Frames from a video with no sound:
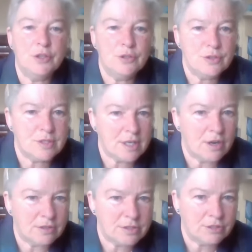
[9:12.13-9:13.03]
you
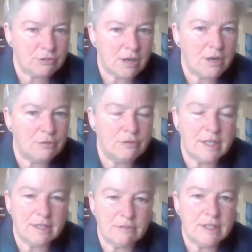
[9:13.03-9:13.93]
start to grow
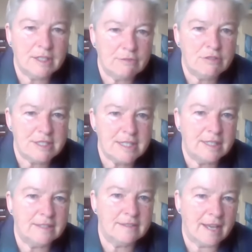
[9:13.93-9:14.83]
really, really
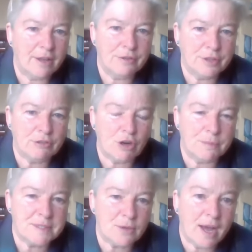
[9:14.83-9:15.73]
resilient, healthy
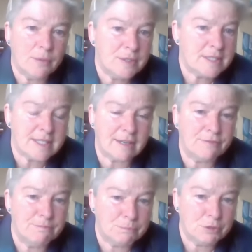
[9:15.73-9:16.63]
crops. So I would
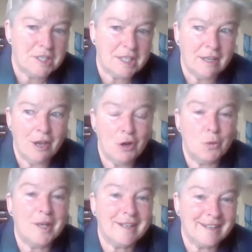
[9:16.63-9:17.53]
say pretty
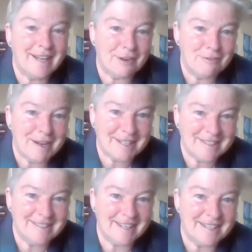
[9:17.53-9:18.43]
quickly, I
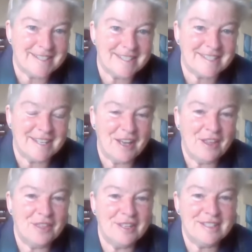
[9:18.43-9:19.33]
recognized
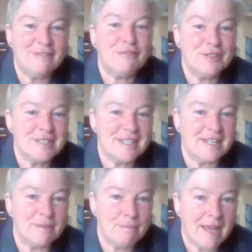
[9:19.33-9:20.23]
the difference
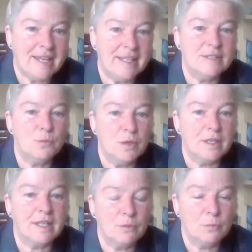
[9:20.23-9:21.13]
that it made
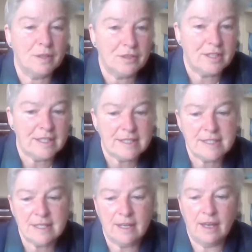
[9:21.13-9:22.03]
working with
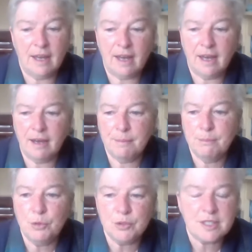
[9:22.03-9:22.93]
these
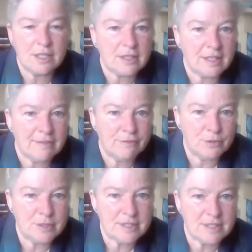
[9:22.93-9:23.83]
more subtle
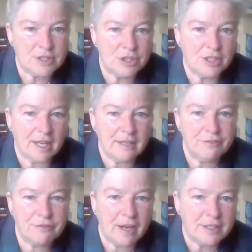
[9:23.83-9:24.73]
influences. You kind
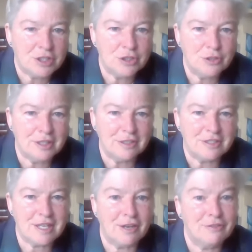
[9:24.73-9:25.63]
of fine tuning
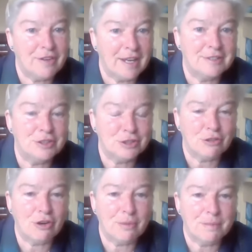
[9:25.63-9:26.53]
yourself and your
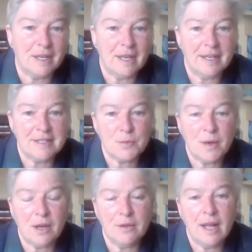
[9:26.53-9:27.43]
crop as
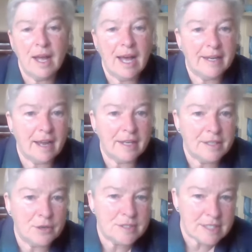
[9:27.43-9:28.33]
well. And I
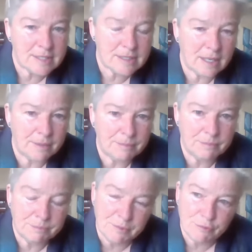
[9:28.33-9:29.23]
noticed
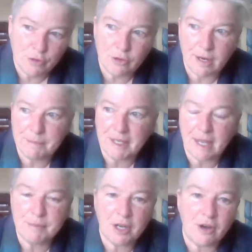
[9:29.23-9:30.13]
before I
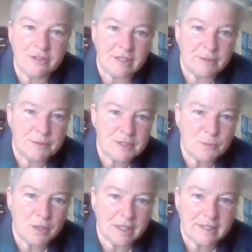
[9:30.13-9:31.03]
became a gardener, I
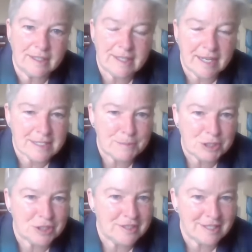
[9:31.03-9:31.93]
was working in
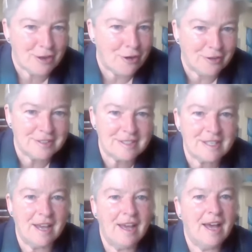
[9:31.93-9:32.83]
exhibitions and
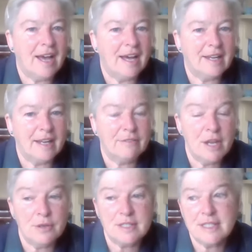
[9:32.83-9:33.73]
arts. And I
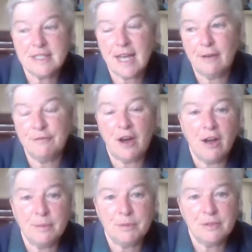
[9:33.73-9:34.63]
noticed how
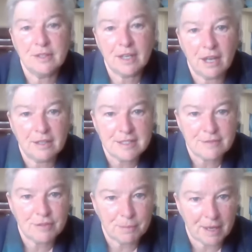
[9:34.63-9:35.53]
vibrant the colors
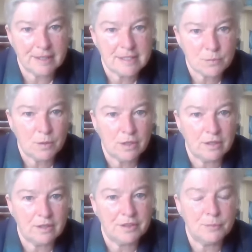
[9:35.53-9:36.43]
of the plants
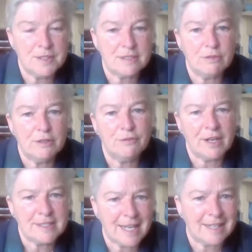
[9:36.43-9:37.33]
were. There was a real
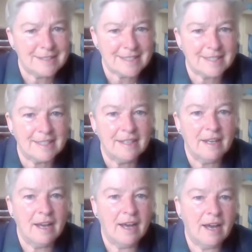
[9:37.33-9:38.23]
vitality
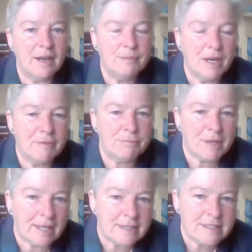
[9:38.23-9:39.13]
of
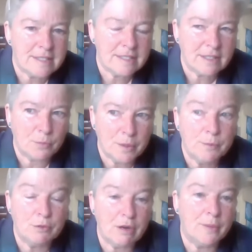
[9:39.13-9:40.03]
plants that we
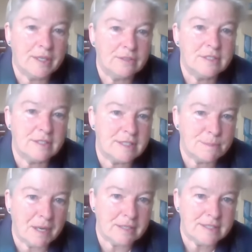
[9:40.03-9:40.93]
were growing under
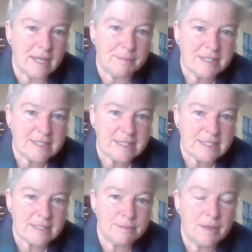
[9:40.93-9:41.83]
this biodynamic
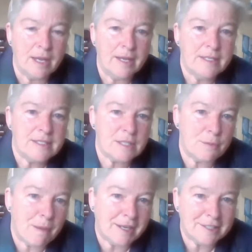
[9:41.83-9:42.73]
system.
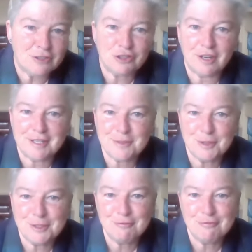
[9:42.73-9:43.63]
So my interest
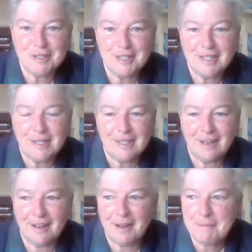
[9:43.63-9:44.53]
was really